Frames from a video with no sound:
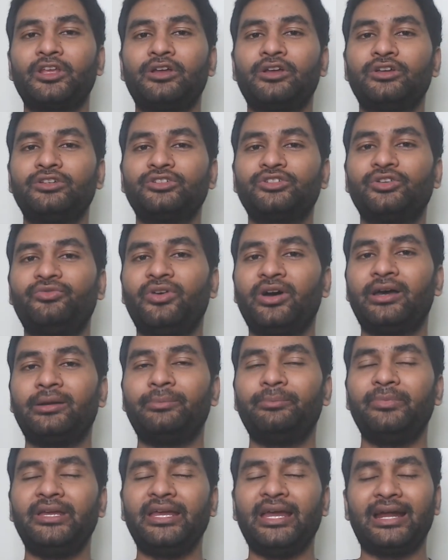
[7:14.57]
So for
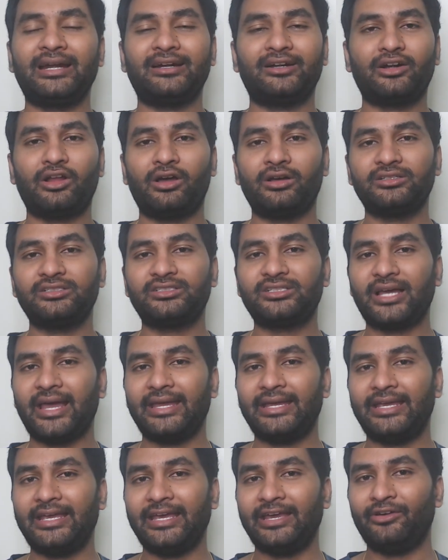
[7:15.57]
me at launch, I
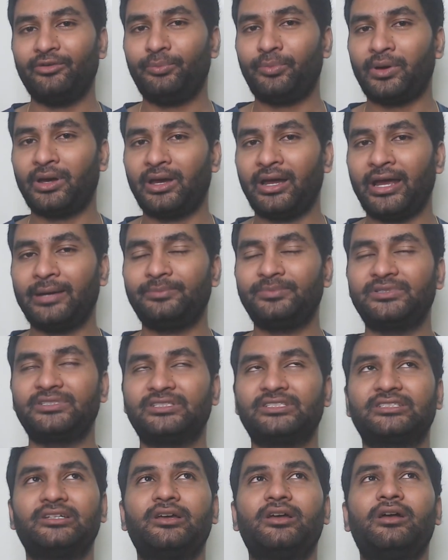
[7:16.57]
gave
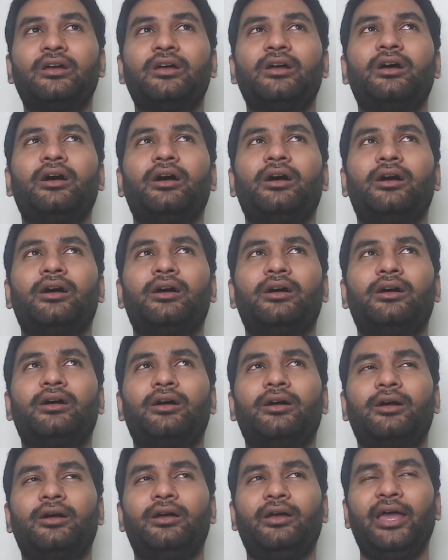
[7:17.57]
perhaps
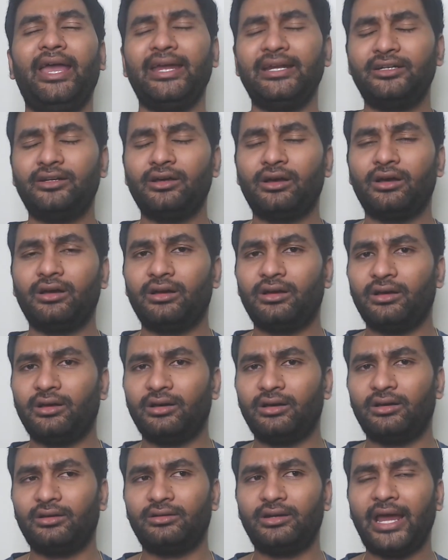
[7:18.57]

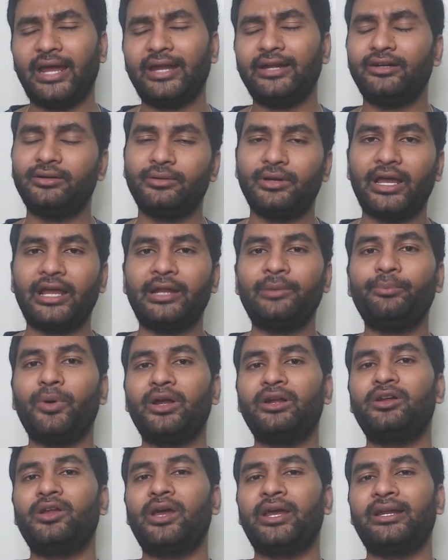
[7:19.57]

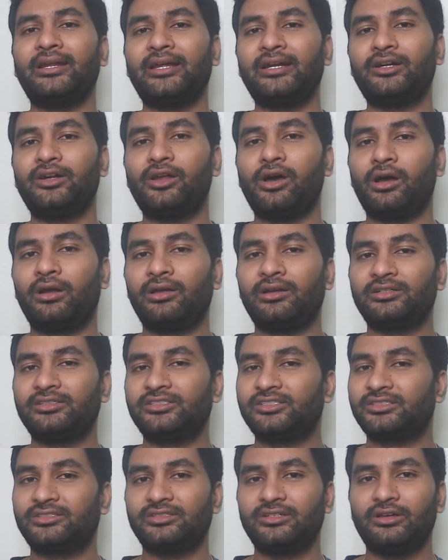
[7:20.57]

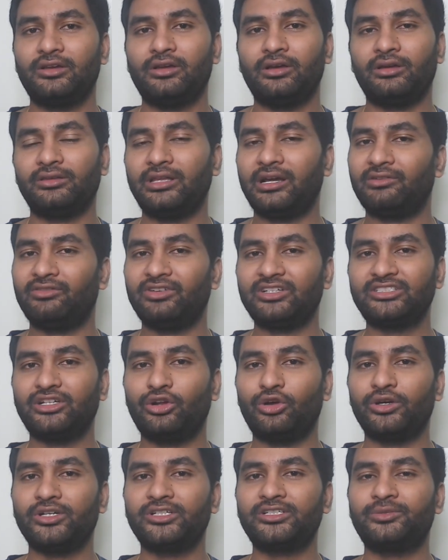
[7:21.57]
$9.99. That was the
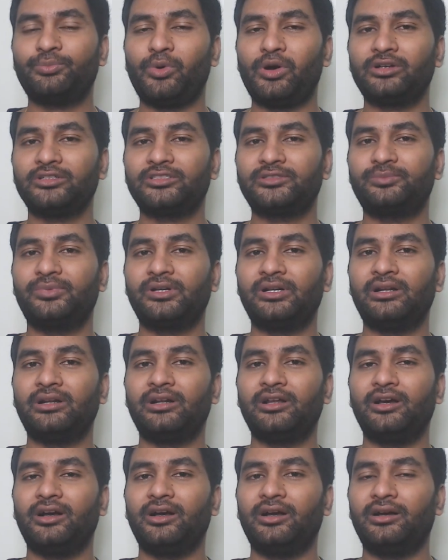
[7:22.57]
lowest
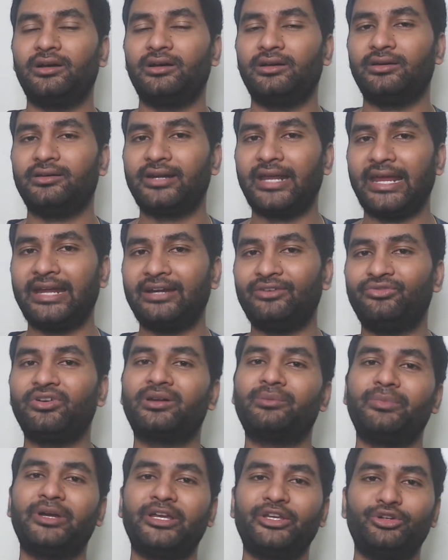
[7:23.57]
possible rate
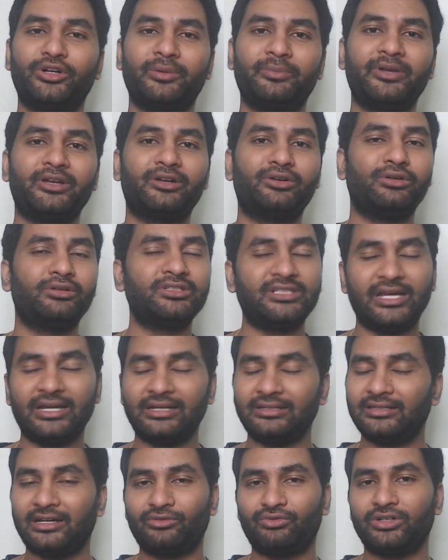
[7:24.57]
for my Udemy course,
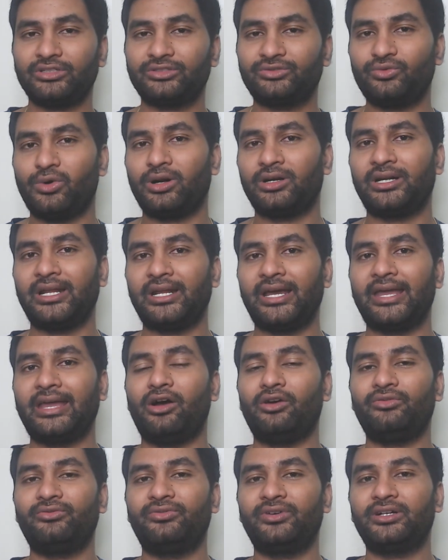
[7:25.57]
and that was what I
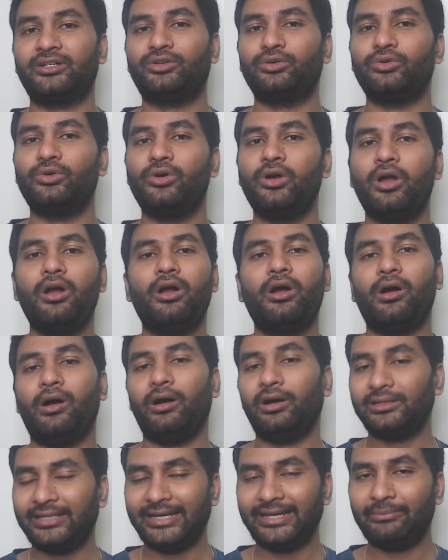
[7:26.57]
offered to
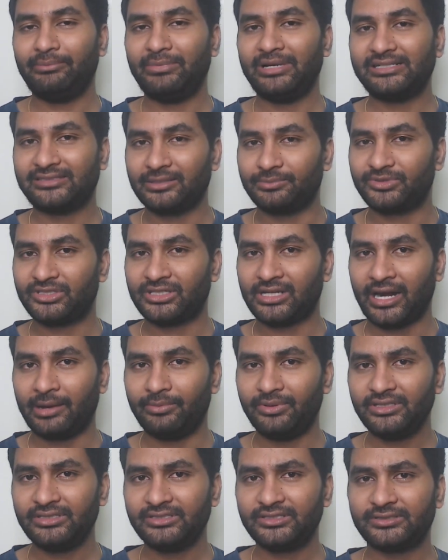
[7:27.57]
all the email
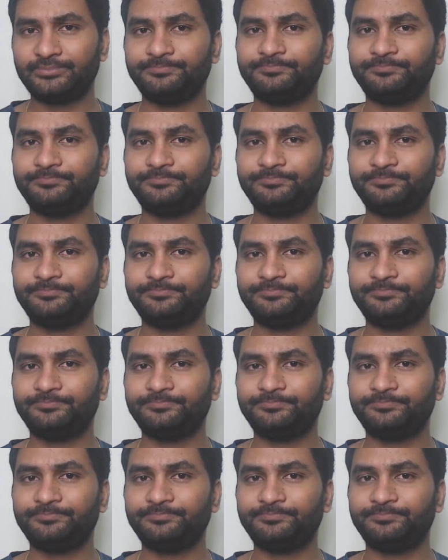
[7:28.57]
subscribers.